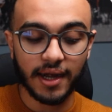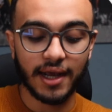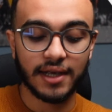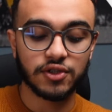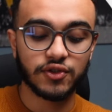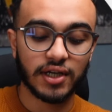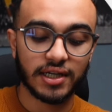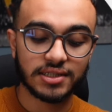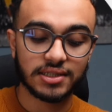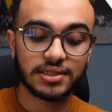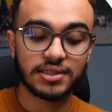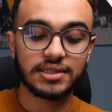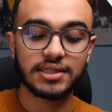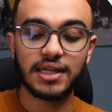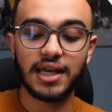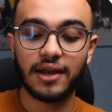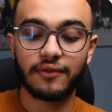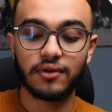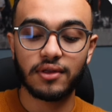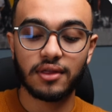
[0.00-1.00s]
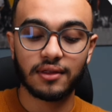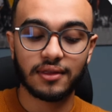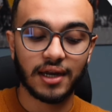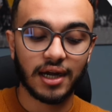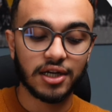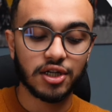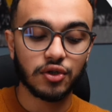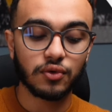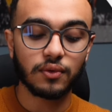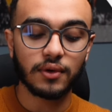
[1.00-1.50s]
As you guys can see, everything that
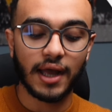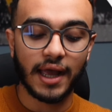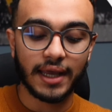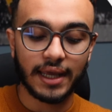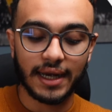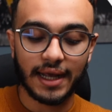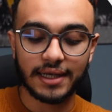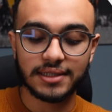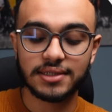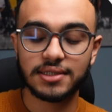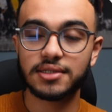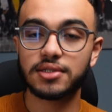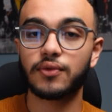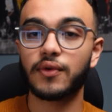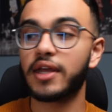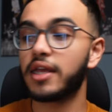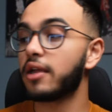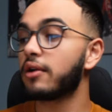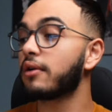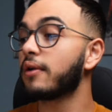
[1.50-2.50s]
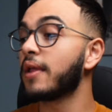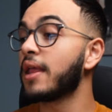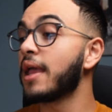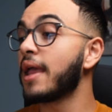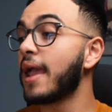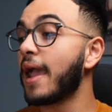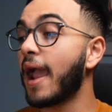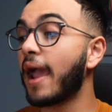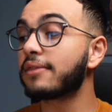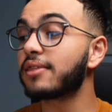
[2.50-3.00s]
I do, I can access it right here.
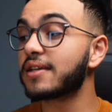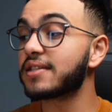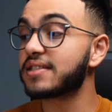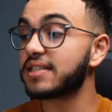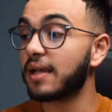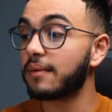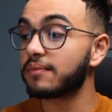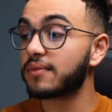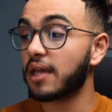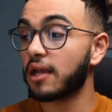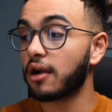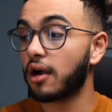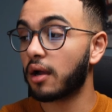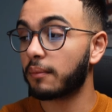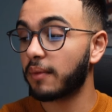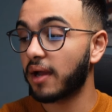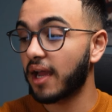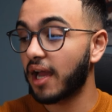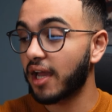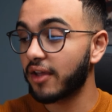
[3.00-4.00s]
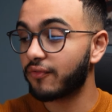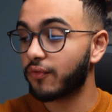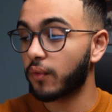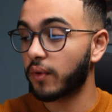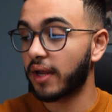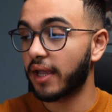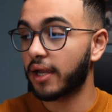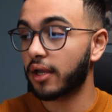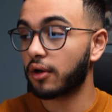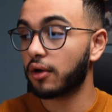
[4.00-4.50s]
And the same thing on my
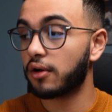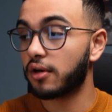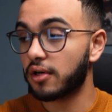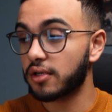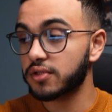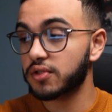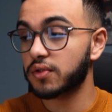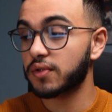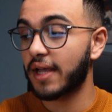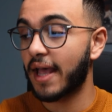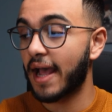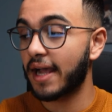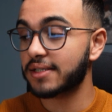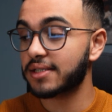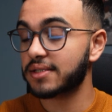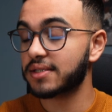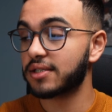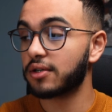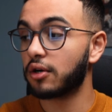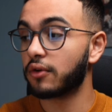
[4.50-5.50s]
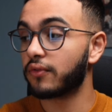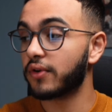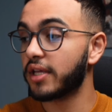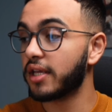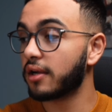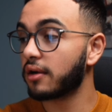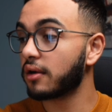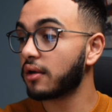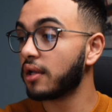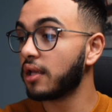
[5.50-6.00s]
iPhone. I could also access it over
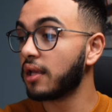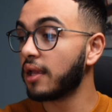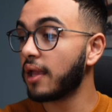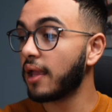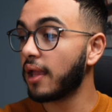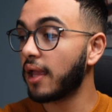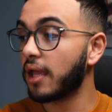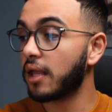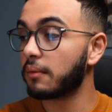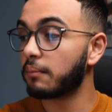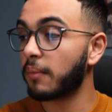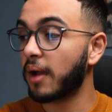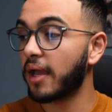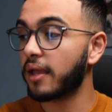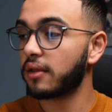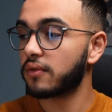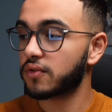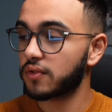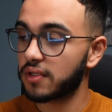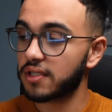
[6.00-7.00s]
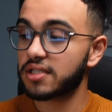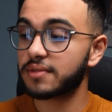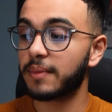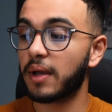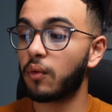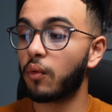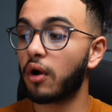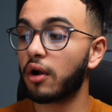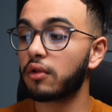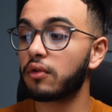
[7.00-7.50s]
here in my, so this is my
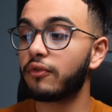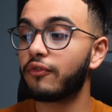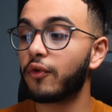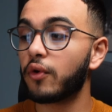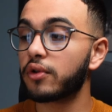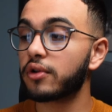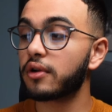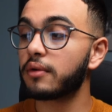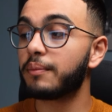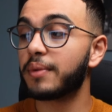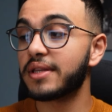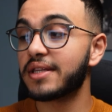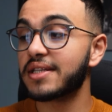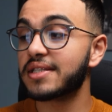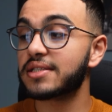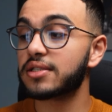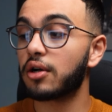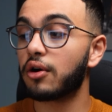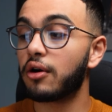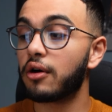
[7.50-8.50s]
Waterloo folder, but this is